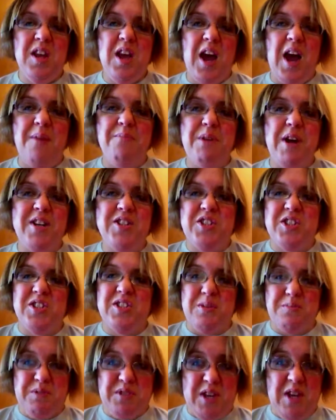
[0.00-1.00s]
I'm not
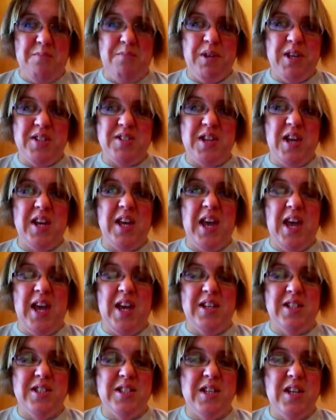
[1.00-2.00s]
just upset because I
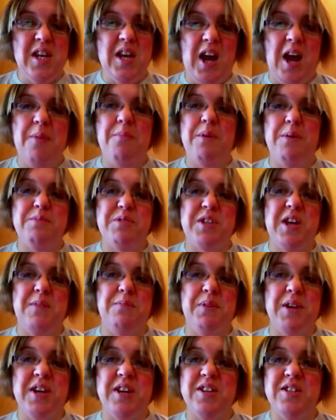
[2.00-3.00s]
gained. I'm
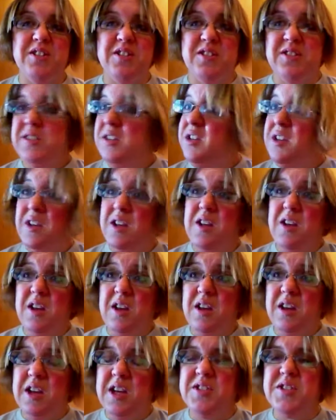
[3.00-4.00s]
upset because
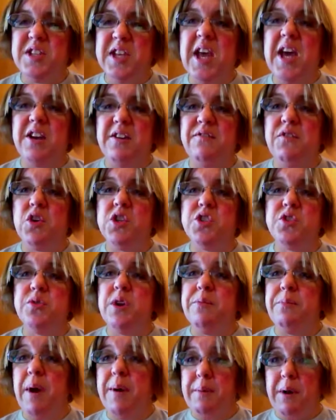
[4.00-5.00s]
it's the
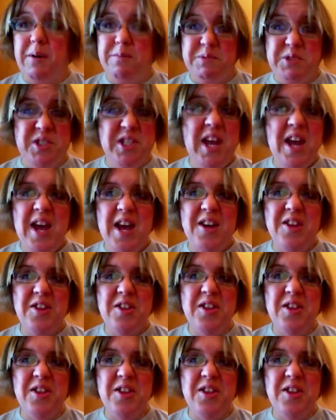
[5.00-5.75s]
anniversary of my mom's death,